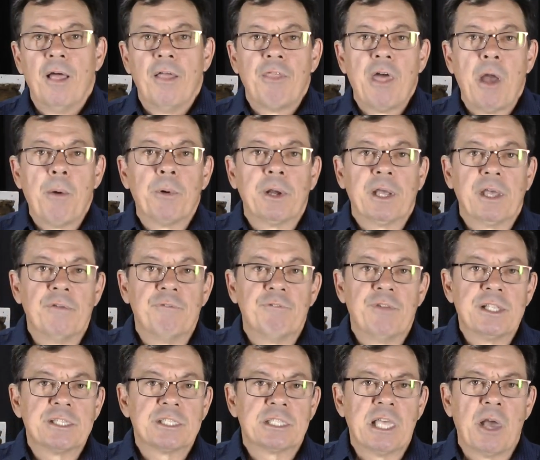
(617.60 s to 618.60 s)
They were
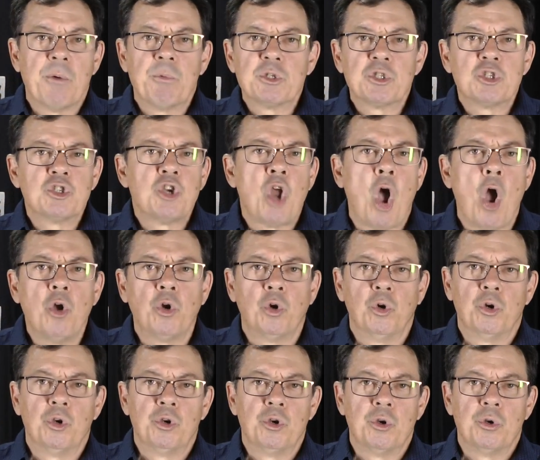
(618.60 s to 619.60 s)
convinced there was no
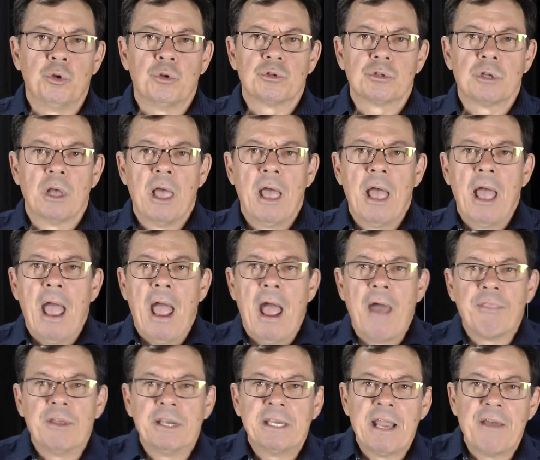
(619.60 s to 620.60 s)
good news,
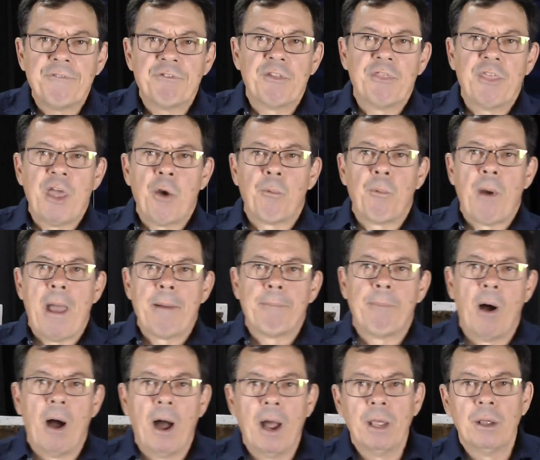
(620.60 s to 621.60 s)
and the death of their
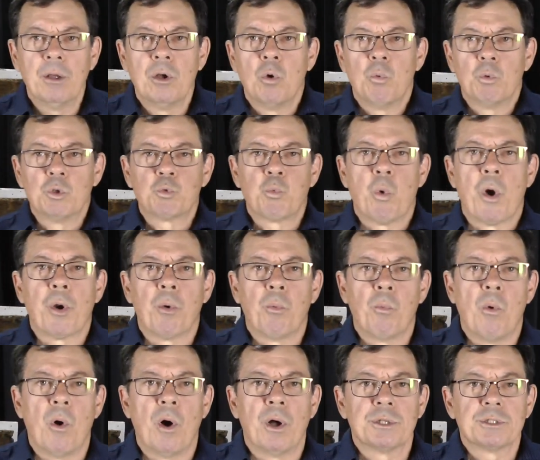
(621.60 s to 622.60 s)
rabbi was what it
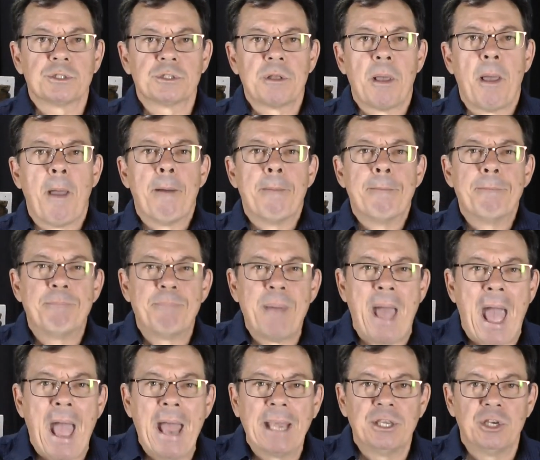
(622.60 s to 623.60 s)
was
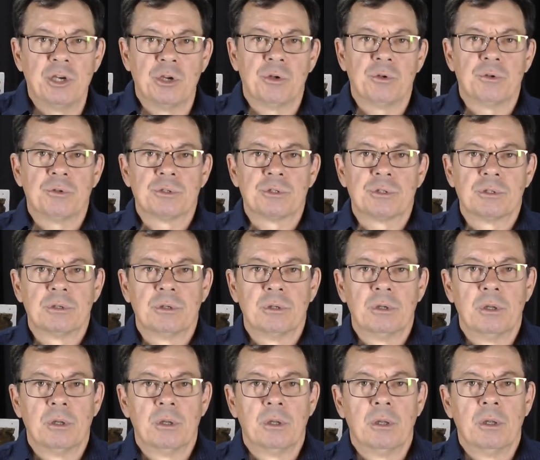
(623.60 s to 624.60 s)
bad news.
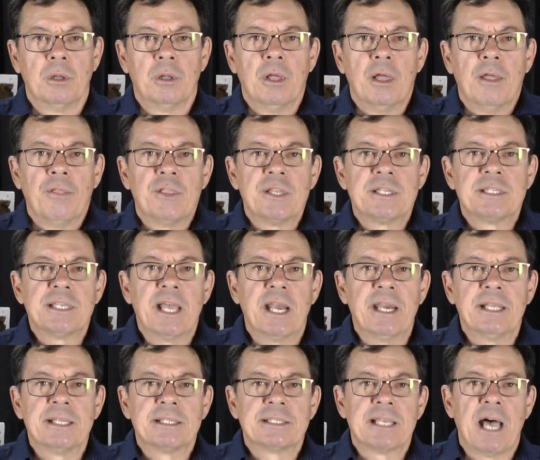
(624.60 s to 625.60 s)
The
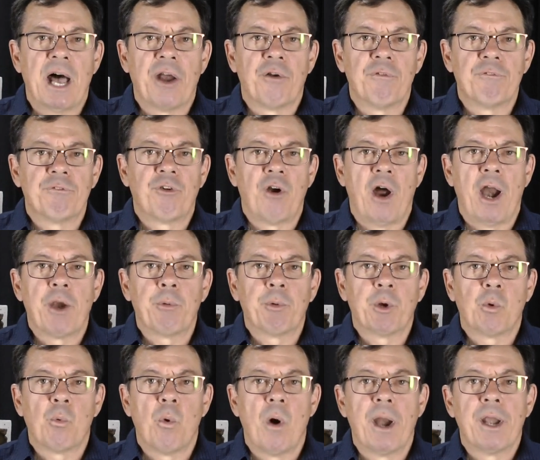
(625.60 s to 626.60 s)
setting sun on Friday
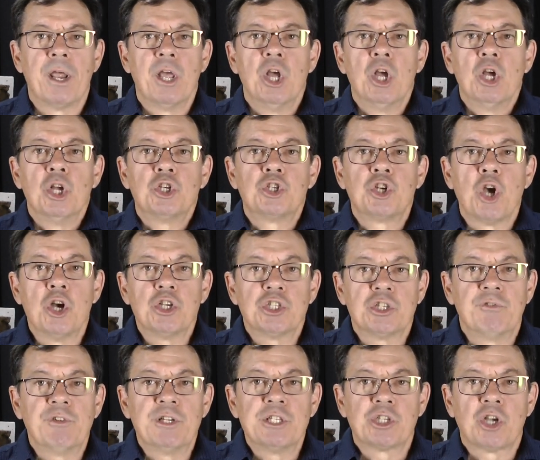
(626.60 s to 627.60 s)
required
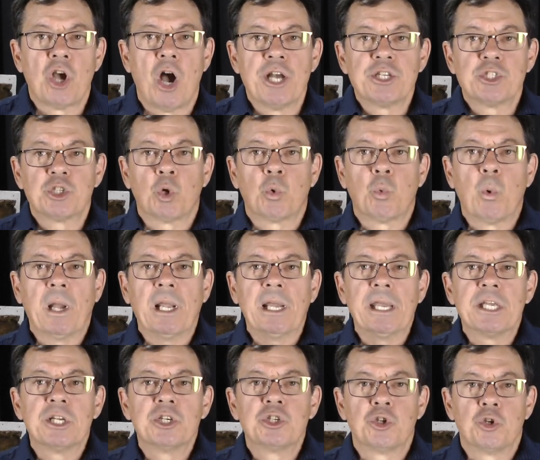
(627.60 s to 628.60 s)
Joseph and his guys to
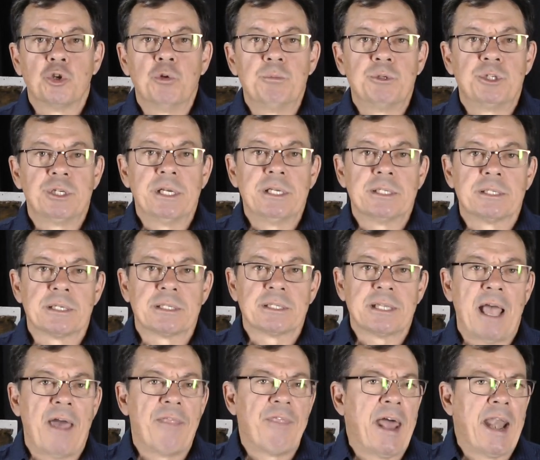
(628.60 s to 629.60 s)
quickly entomb Jesus,
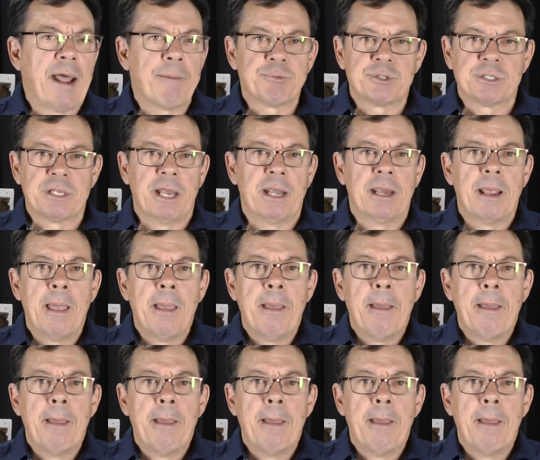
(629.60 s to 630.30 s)
and that upset